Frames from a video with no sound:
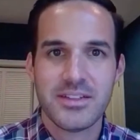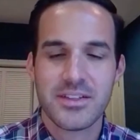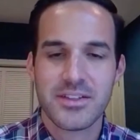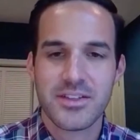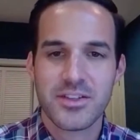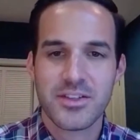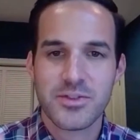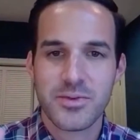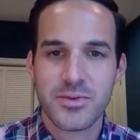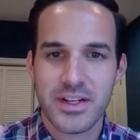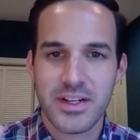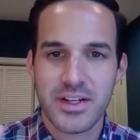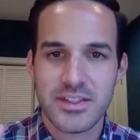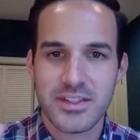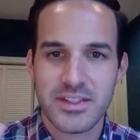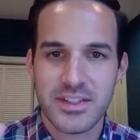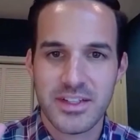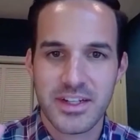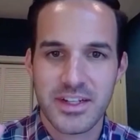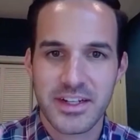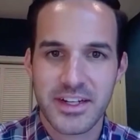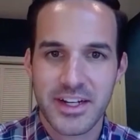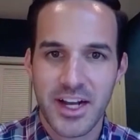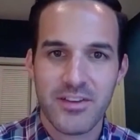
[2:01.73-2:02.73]
This is what I see
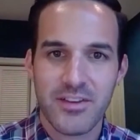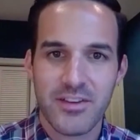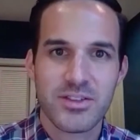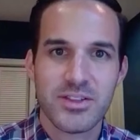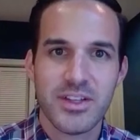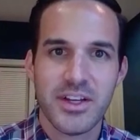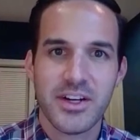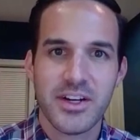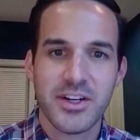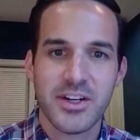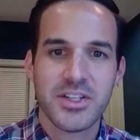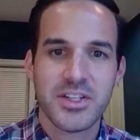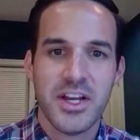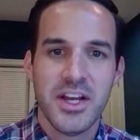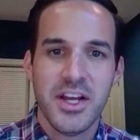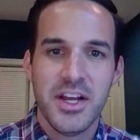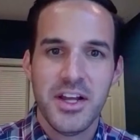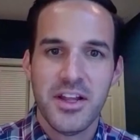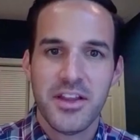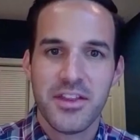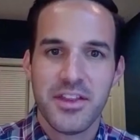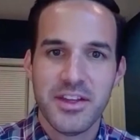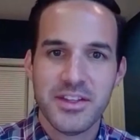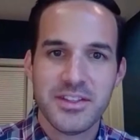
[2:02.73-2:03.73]
in cover letters.
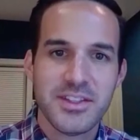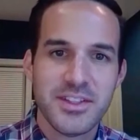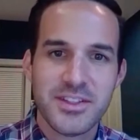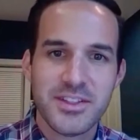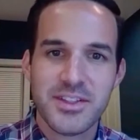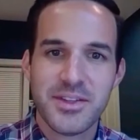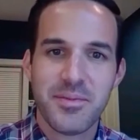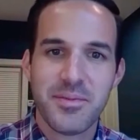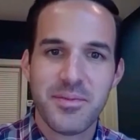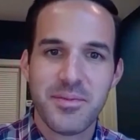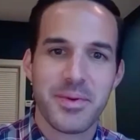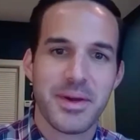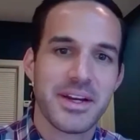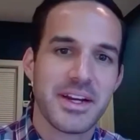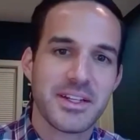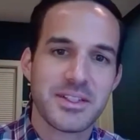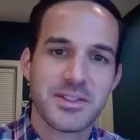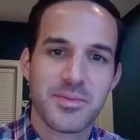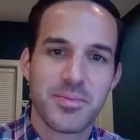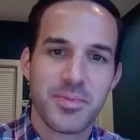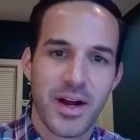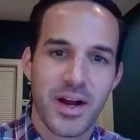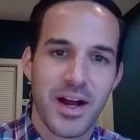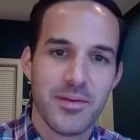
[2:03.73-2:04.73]
This is the
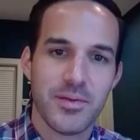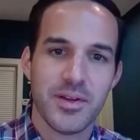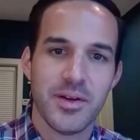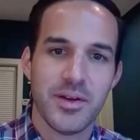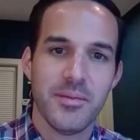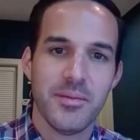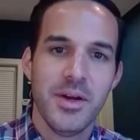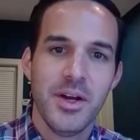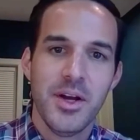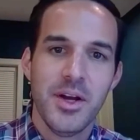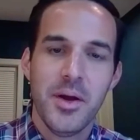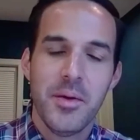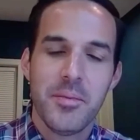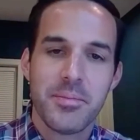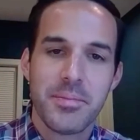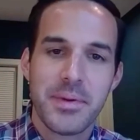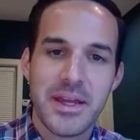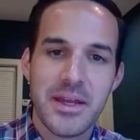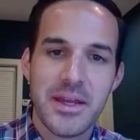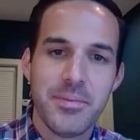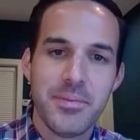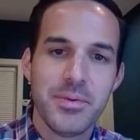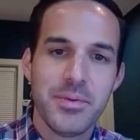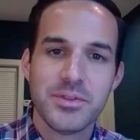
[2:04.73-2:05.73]
biggest problem.
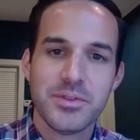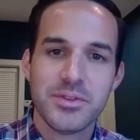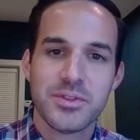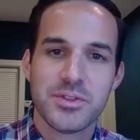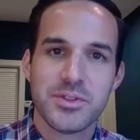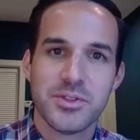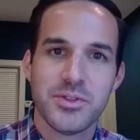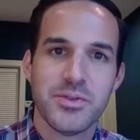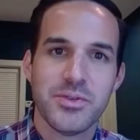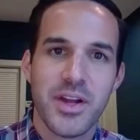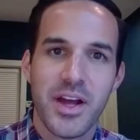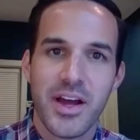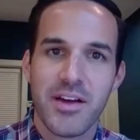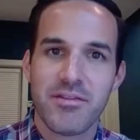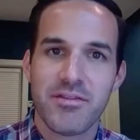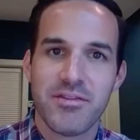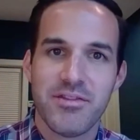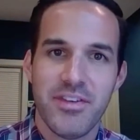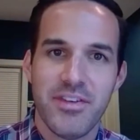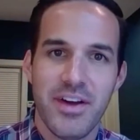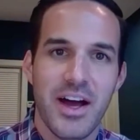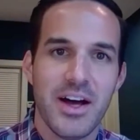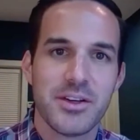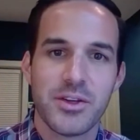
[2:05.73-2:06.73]
People do not
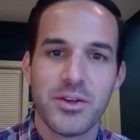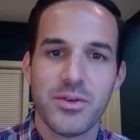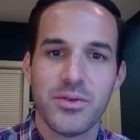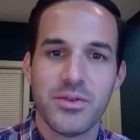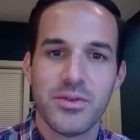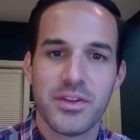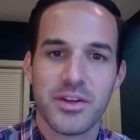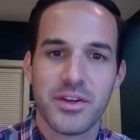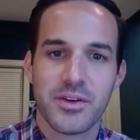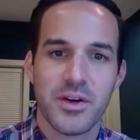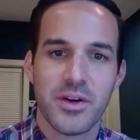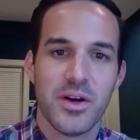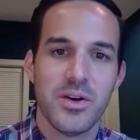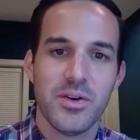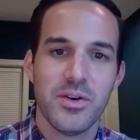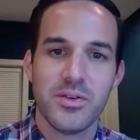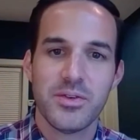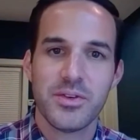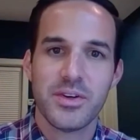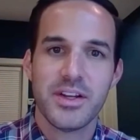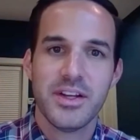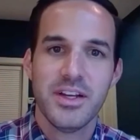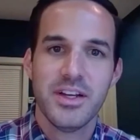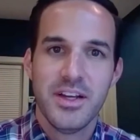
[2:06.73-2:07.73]
value their
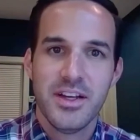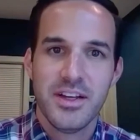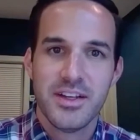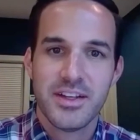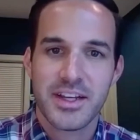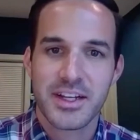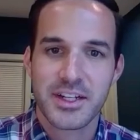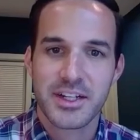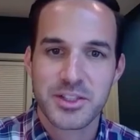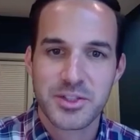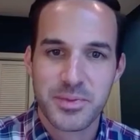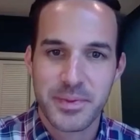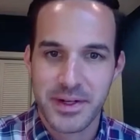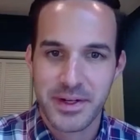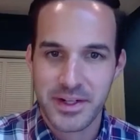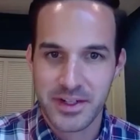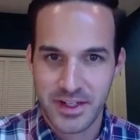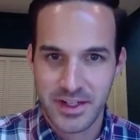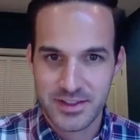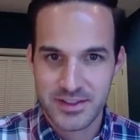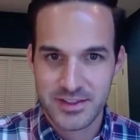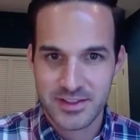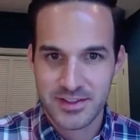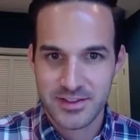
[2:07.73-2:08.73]
own
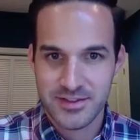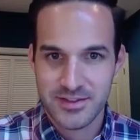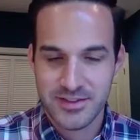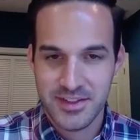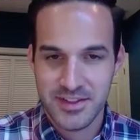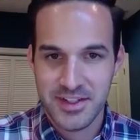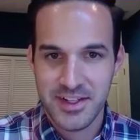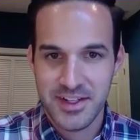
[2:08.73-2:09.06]
experience.